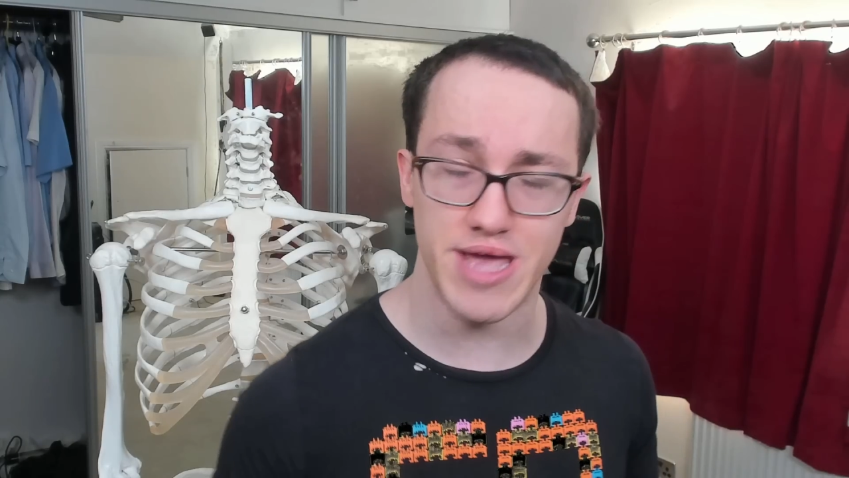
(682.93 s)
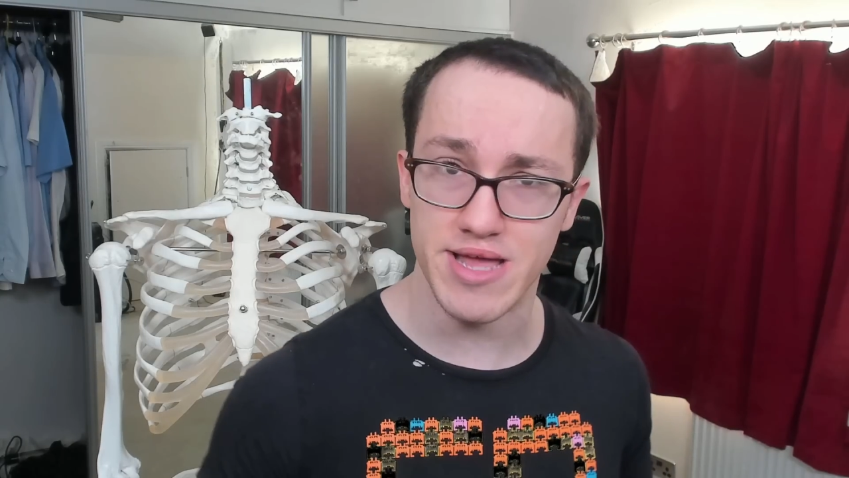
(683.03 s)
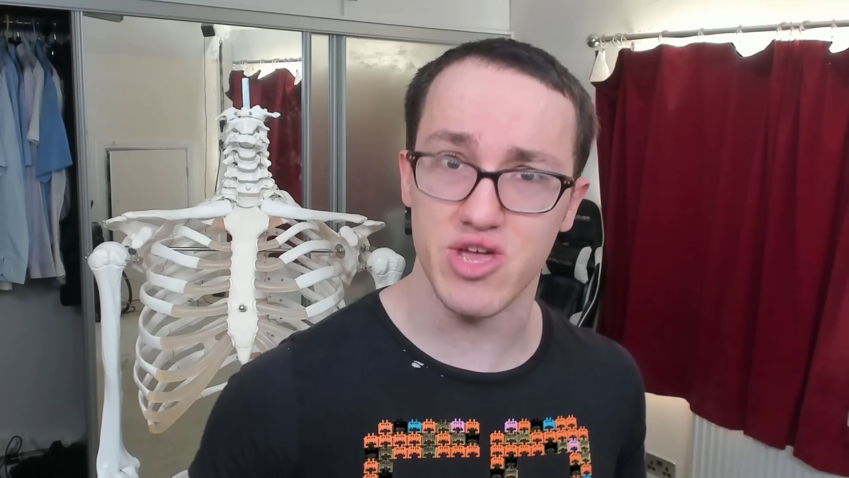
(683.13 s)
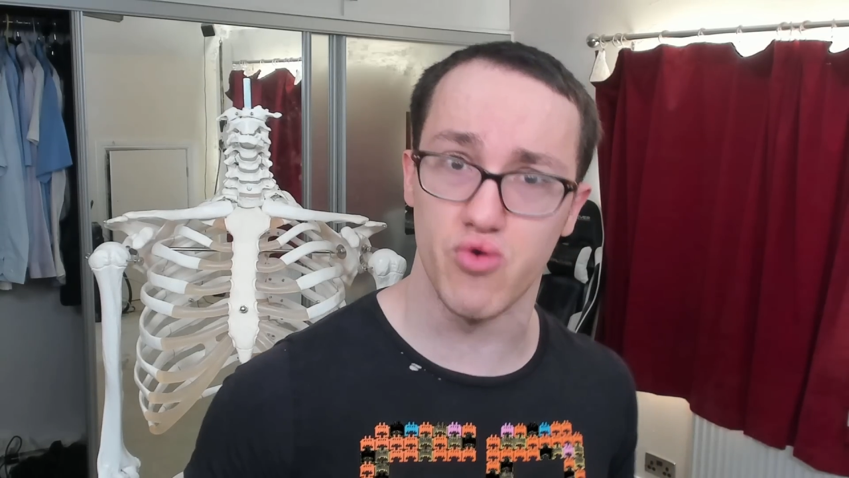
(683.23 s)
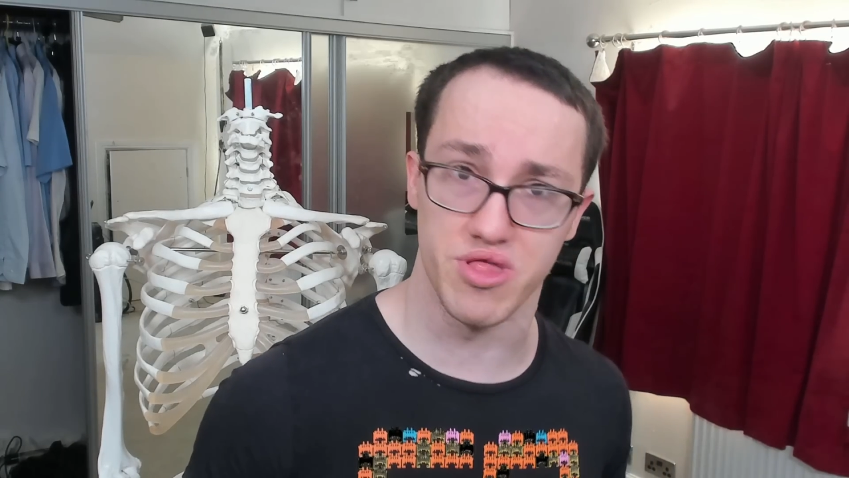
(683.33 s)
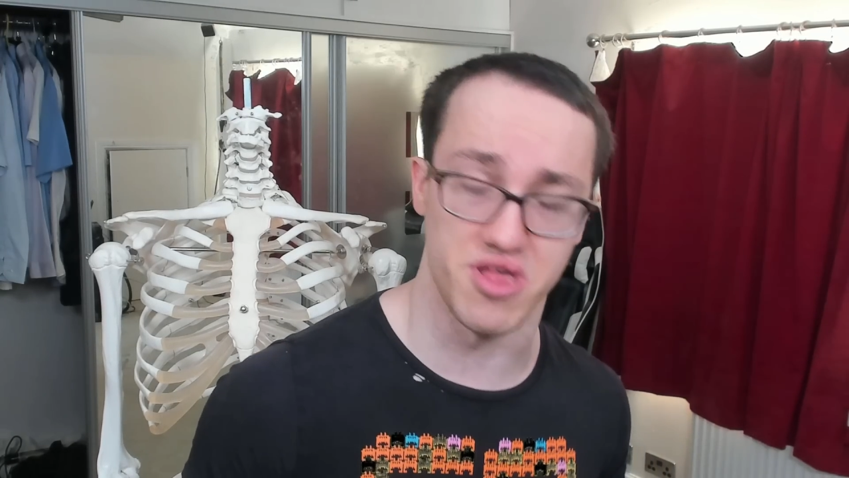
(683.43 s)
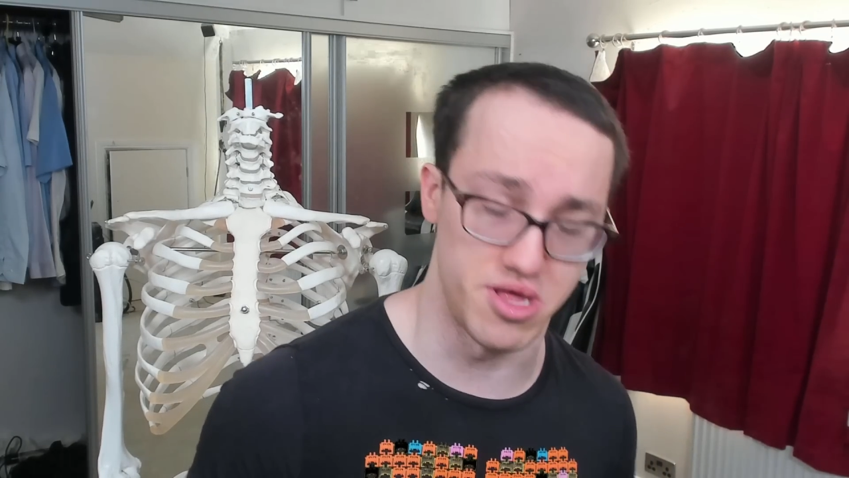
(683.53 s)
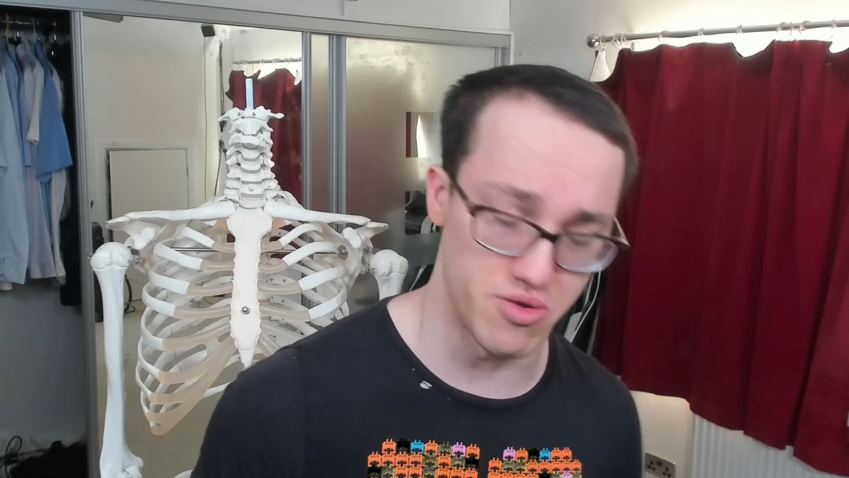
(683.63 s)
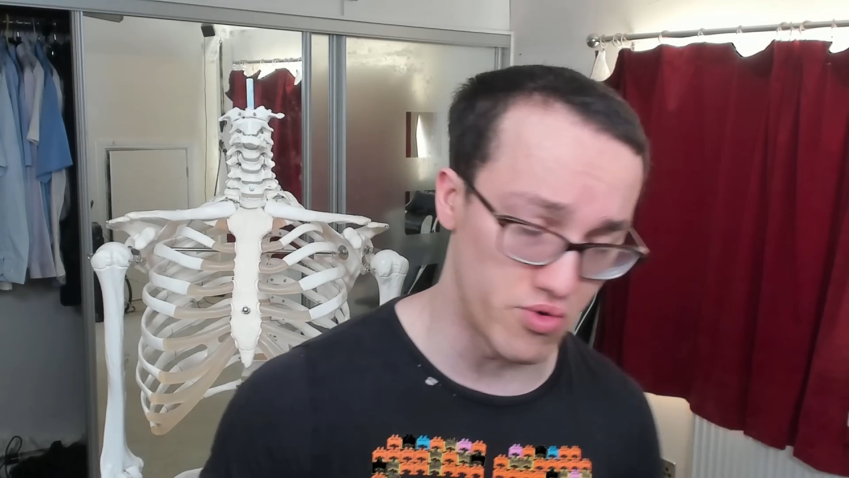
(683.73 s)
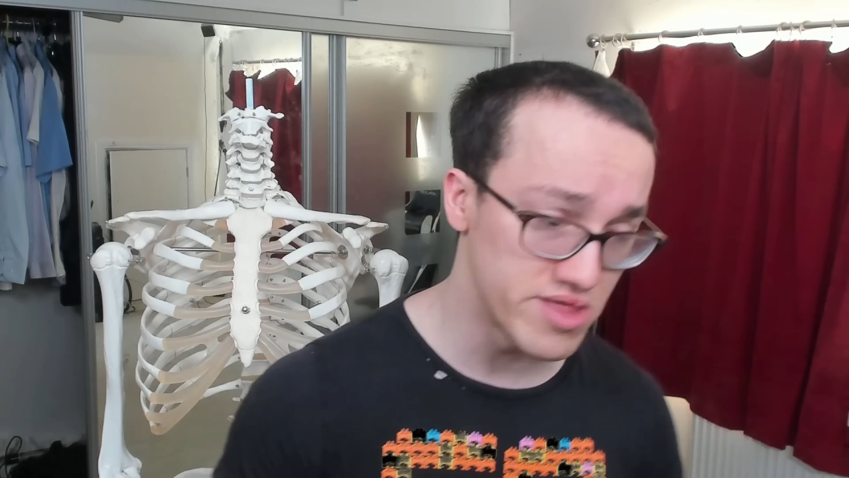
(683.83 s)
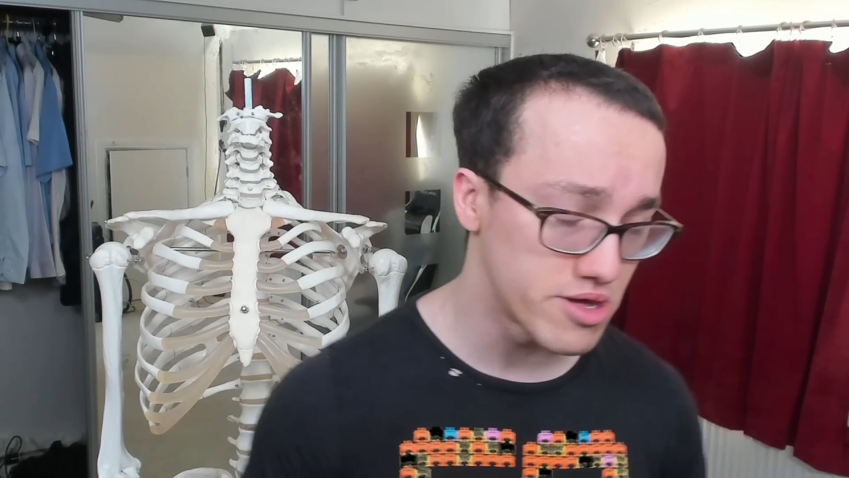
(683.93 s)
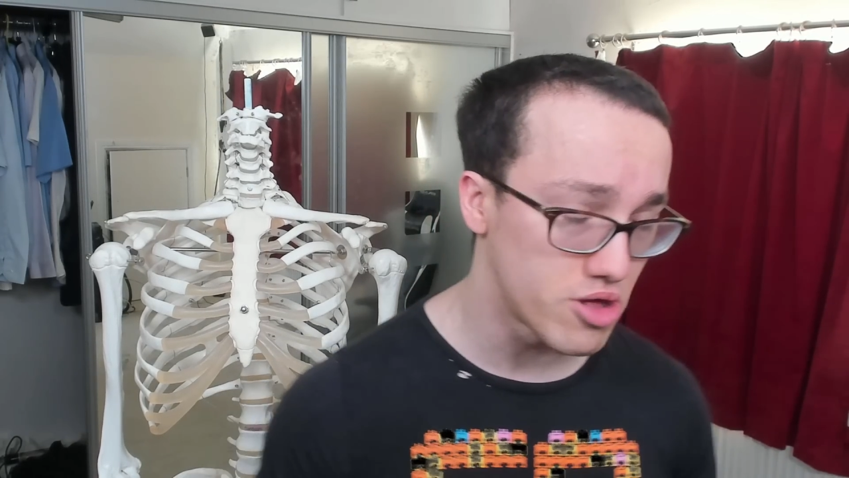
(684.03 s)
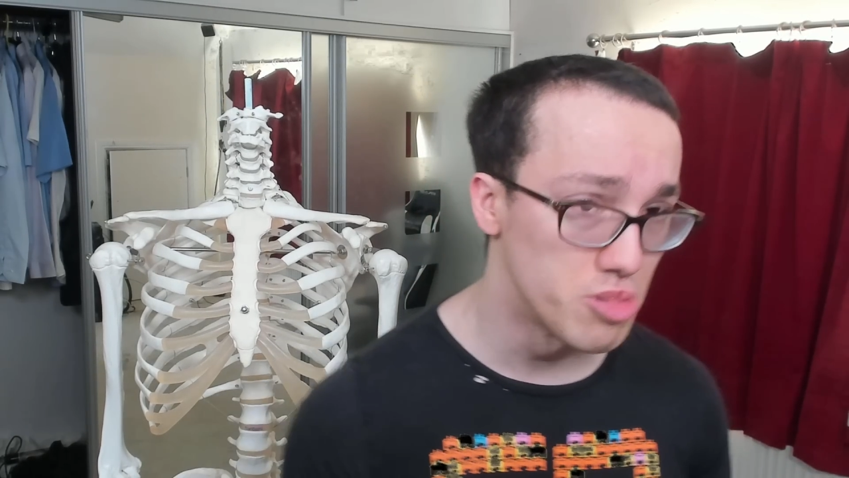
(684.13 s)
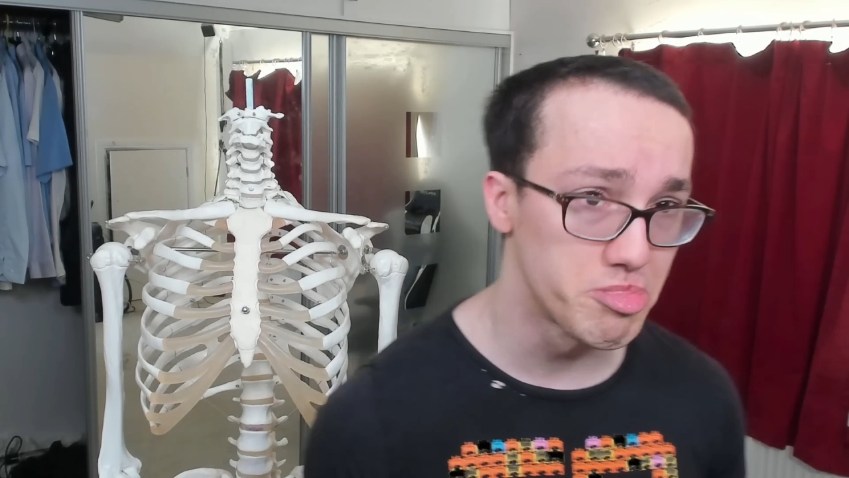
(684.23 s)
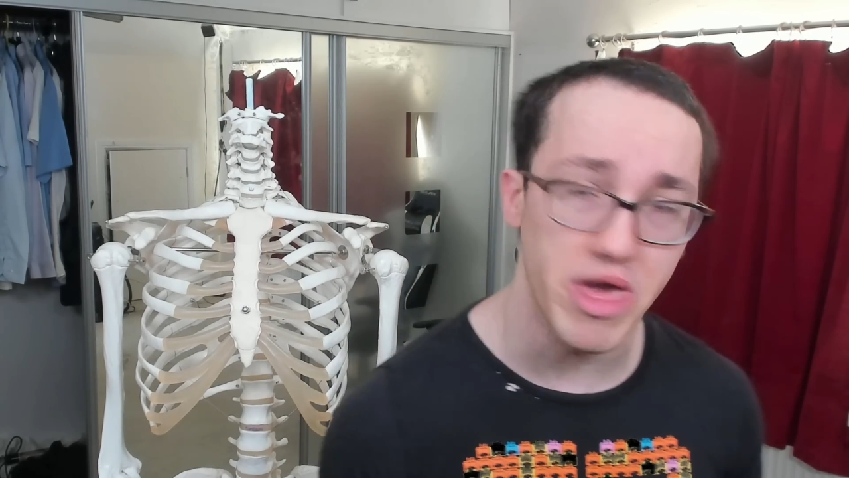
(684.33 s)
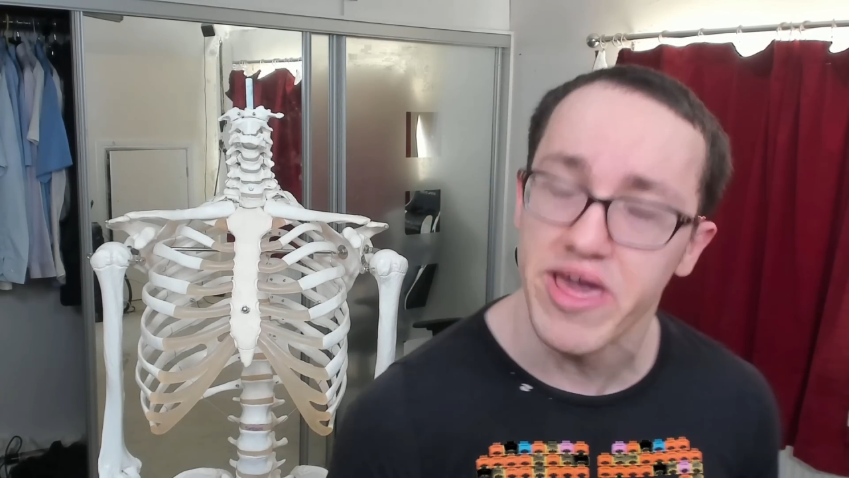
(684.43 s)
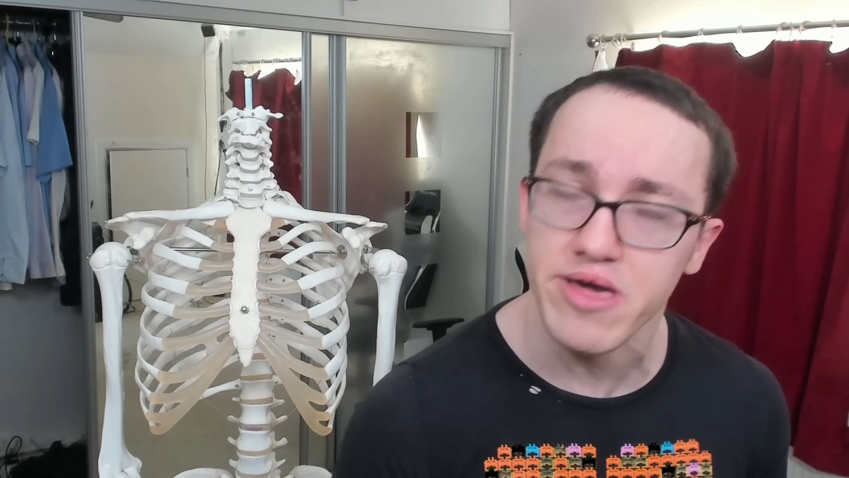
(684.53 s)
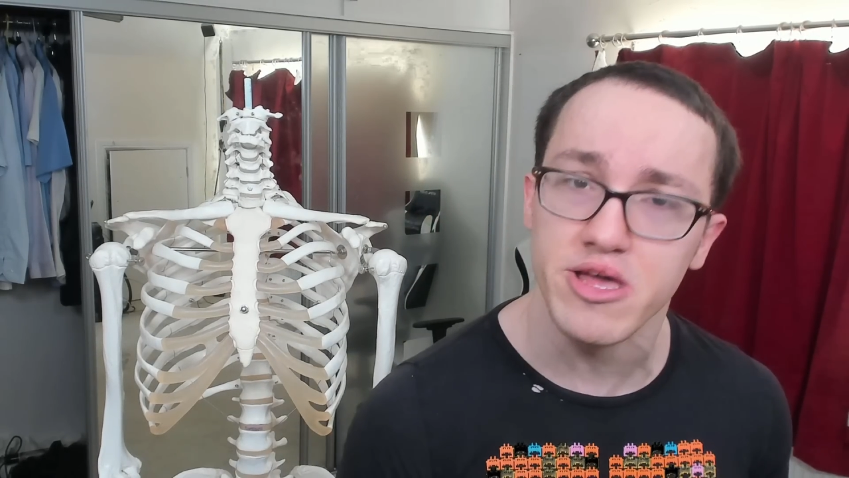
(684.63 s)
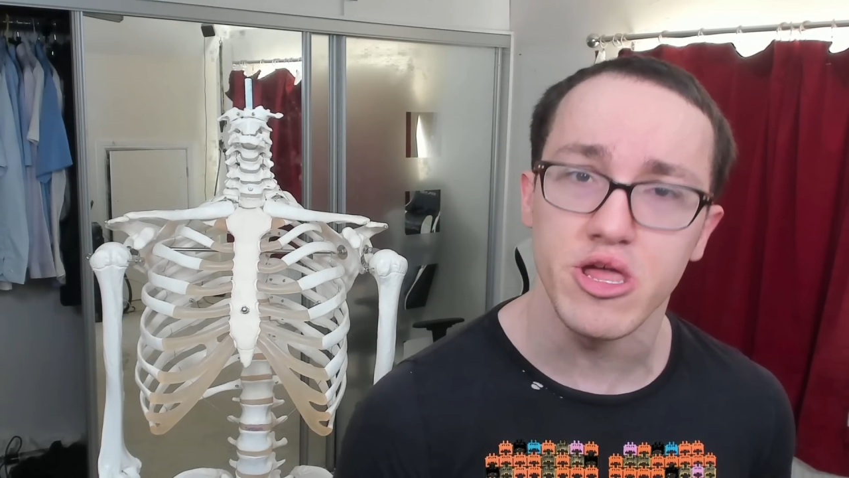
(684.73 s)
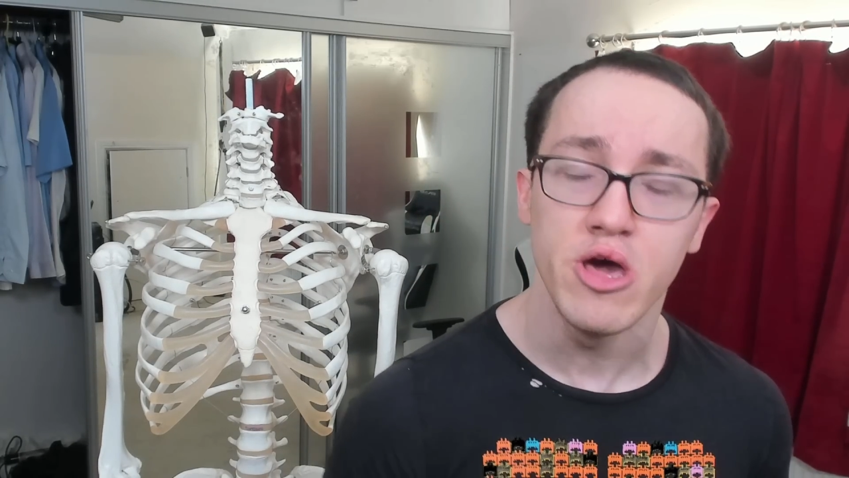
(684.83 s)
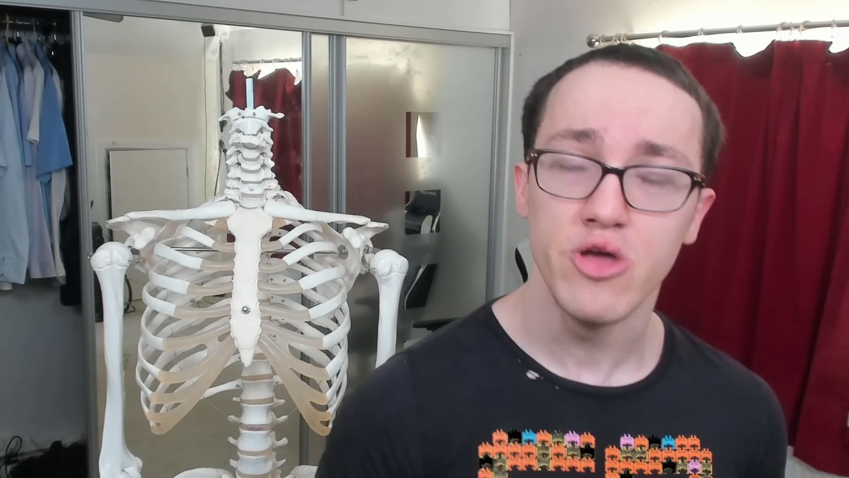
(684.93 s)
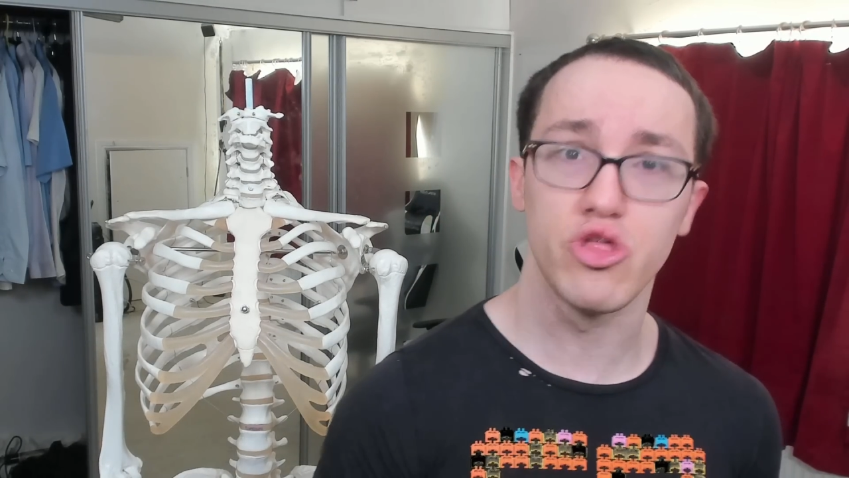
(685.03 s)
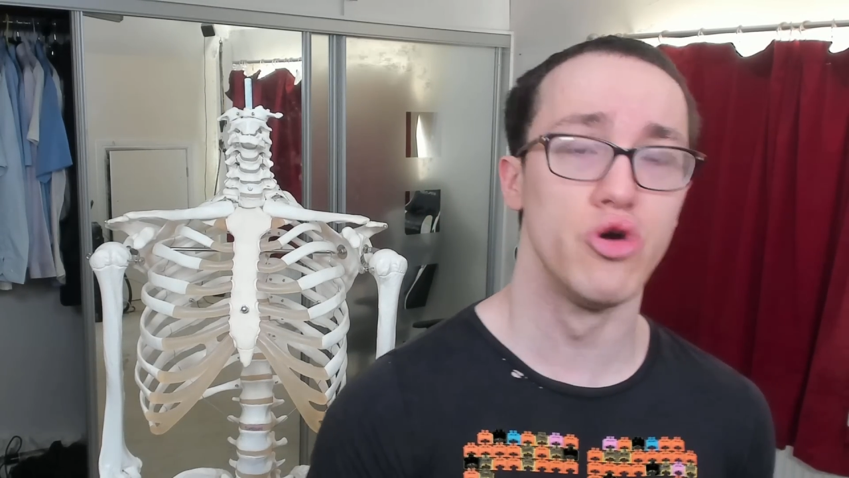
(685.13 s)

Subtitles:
inadequacy when compared